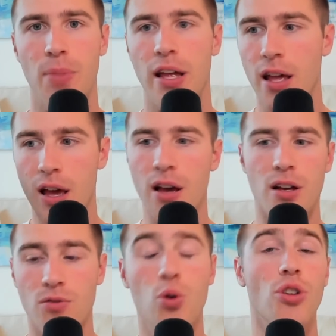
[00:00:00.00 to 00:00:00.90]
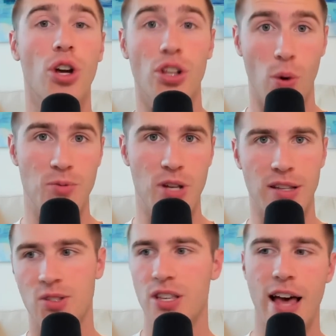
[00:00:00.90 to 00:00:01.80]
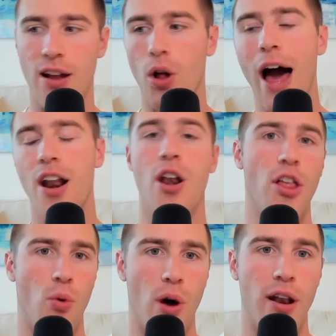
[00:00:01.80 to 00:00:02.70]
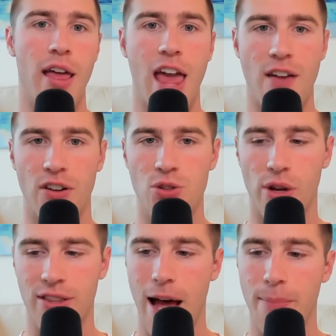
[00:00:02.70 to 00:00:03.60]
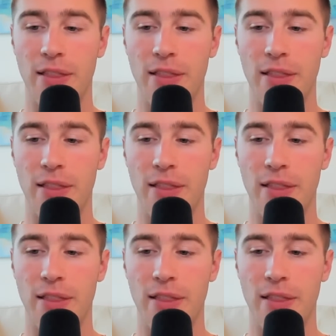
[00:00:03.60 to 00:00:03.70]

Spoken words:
But you can look on the website and see that. I'll add another one if I do like that.